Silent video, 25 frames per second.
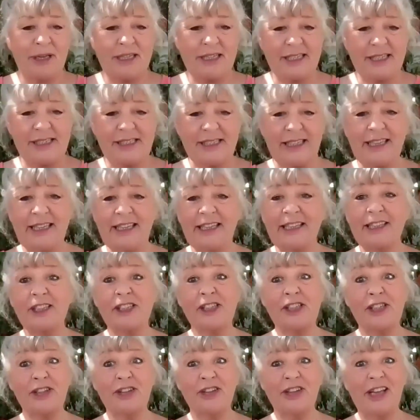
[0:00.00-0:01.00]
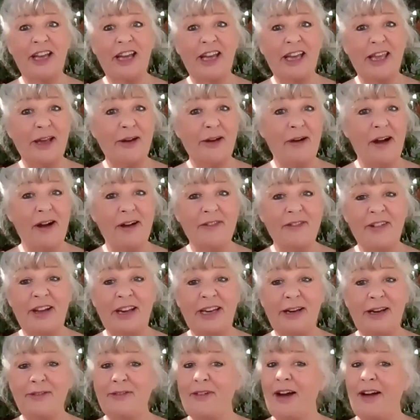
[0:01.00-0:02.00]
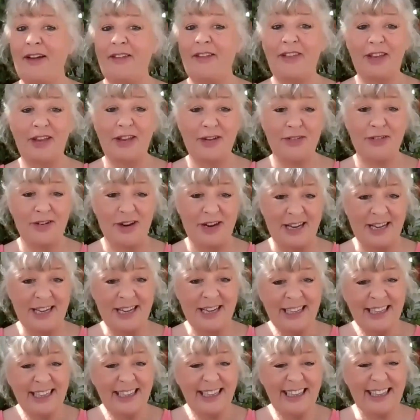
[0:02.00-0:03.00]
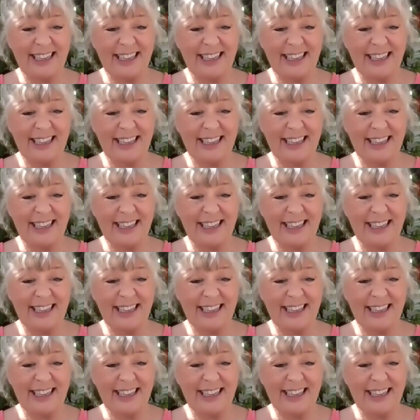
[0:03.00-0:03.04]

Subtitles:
Peterson. He'll soon get you out of any rut that you're in.